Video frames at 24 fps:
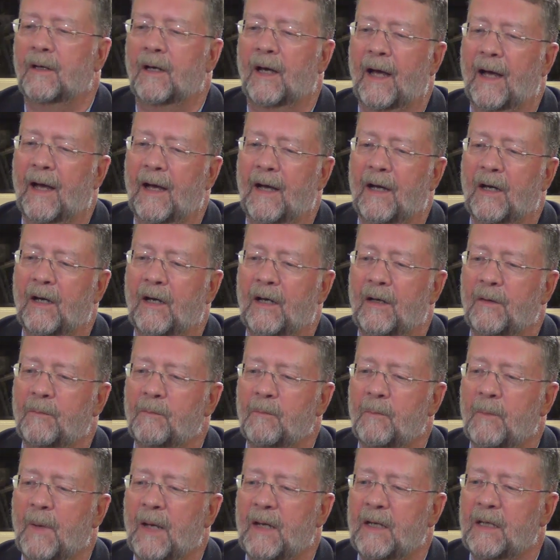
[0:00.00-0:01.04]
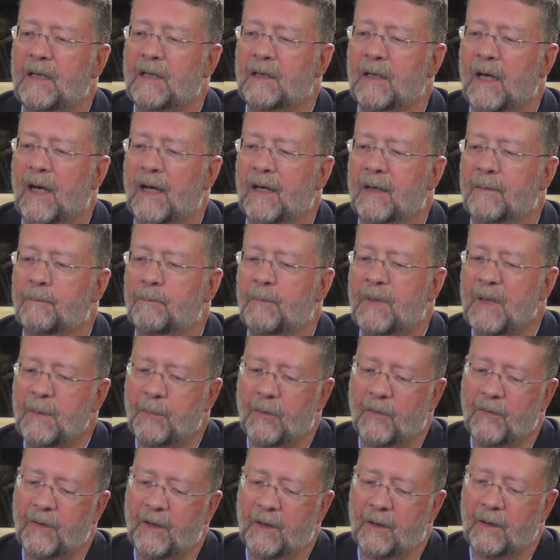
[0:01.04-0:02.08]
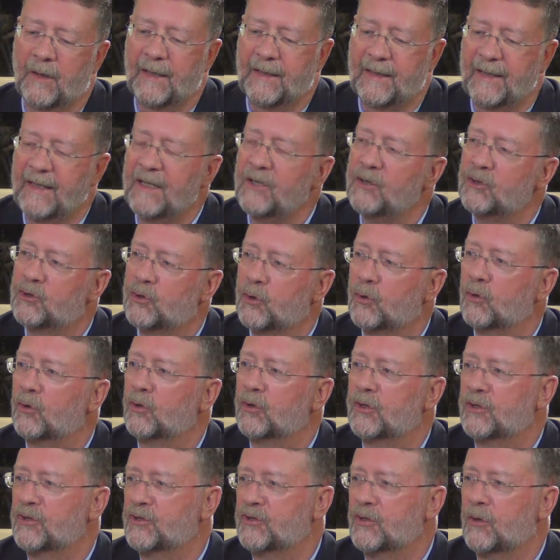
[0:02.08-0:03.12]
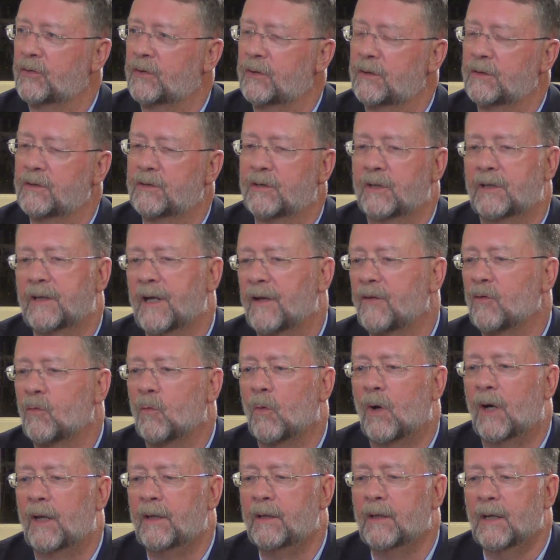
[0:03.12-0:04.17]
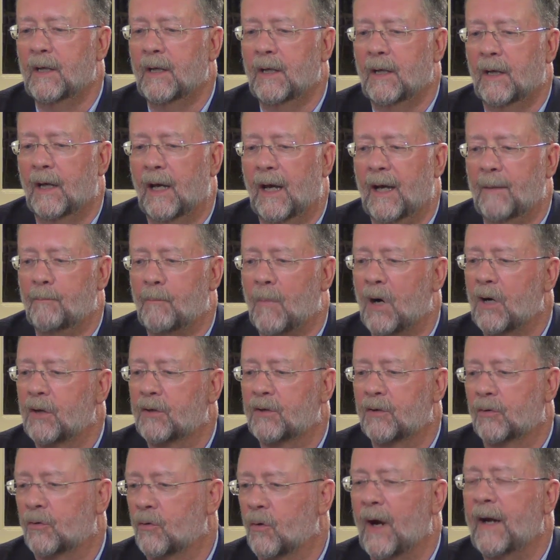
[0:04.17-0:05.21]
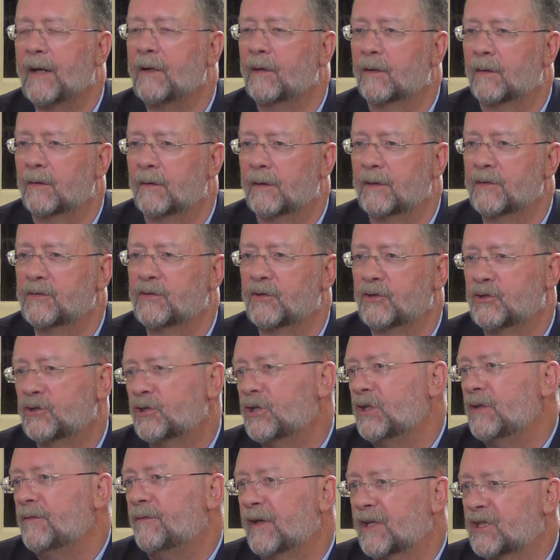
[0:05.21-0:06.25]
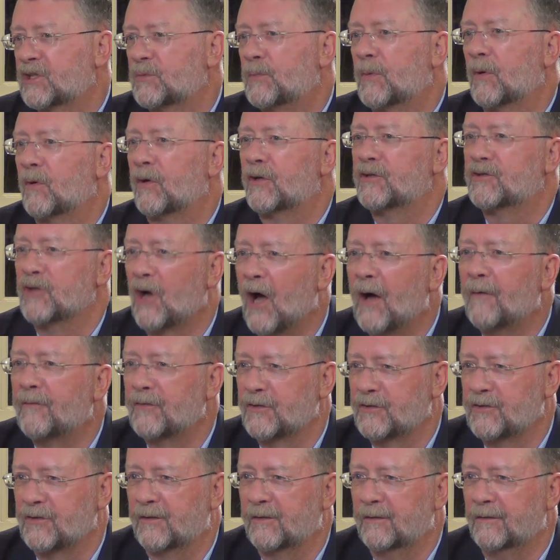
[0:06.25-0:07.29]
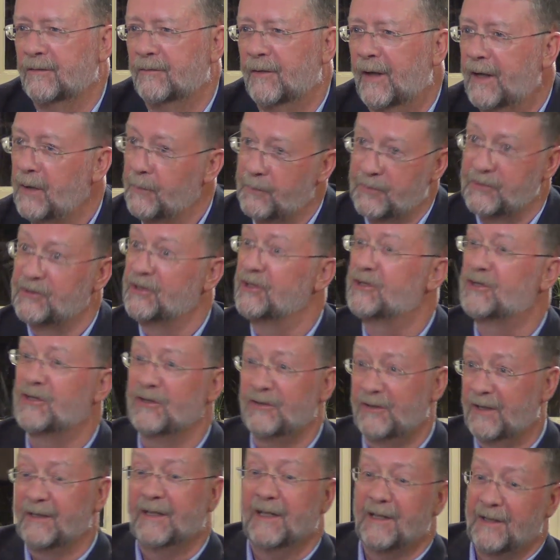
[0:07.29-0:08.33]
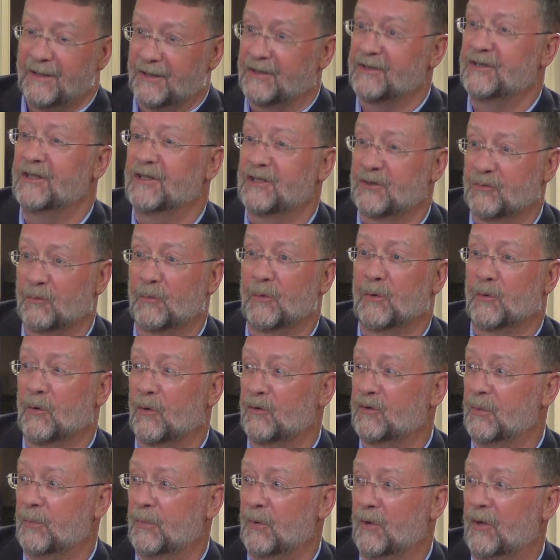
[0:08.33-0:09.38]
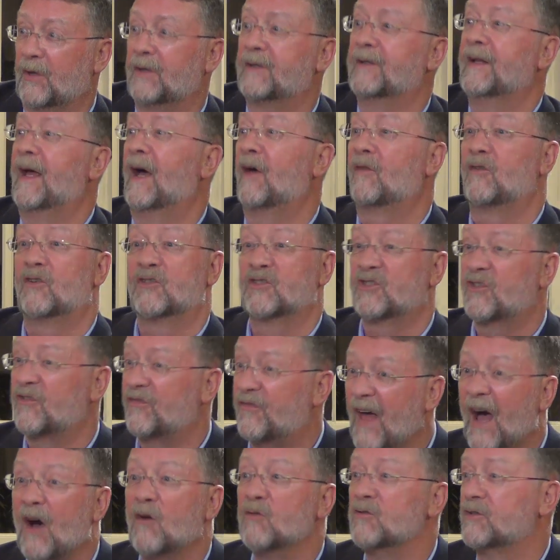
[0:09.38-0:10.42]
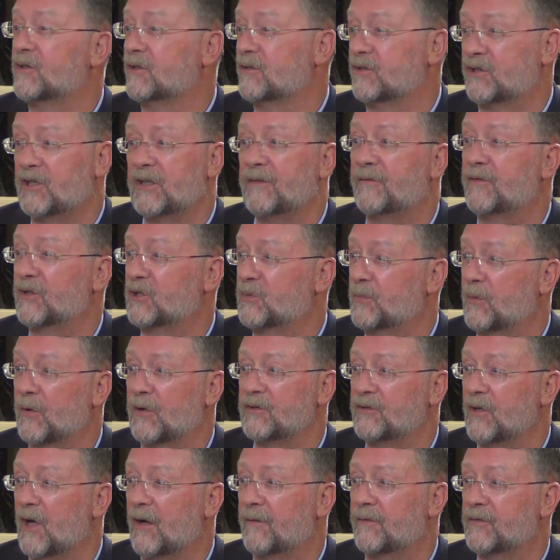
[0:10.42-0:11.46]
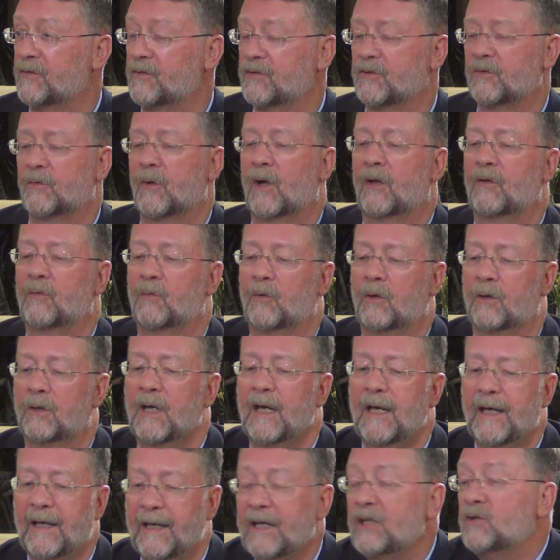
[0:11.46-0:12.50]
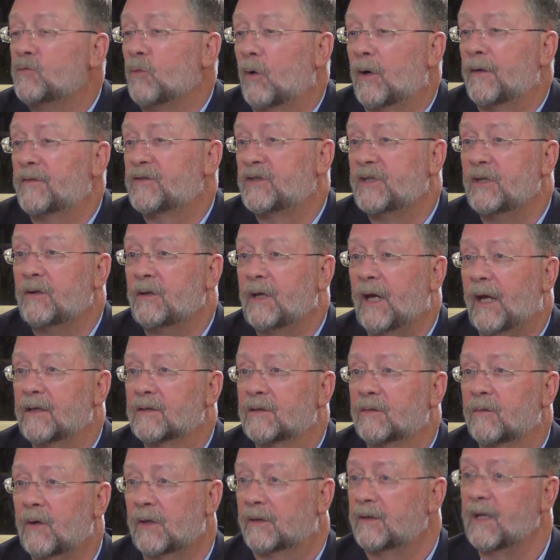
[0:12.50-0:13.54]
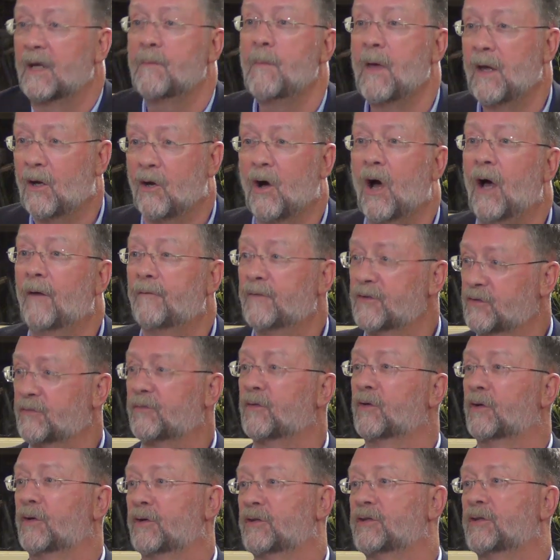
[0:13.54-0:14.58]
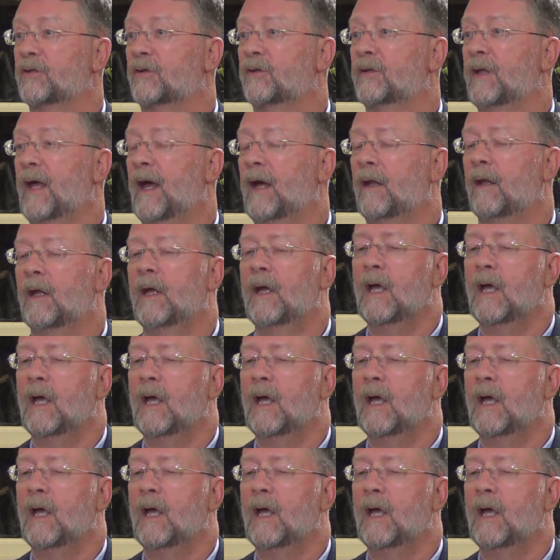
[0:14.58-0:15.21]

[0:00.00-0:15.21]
uh, many uh, people that are like internal consultants. Another one, uh, Mark Greiner, is the chief experience officer, right? A position that didn't exist when we wrote the book. Now there's thousand chief experience officers around the world. He's one of Steelcase, right? They make office furniture and that.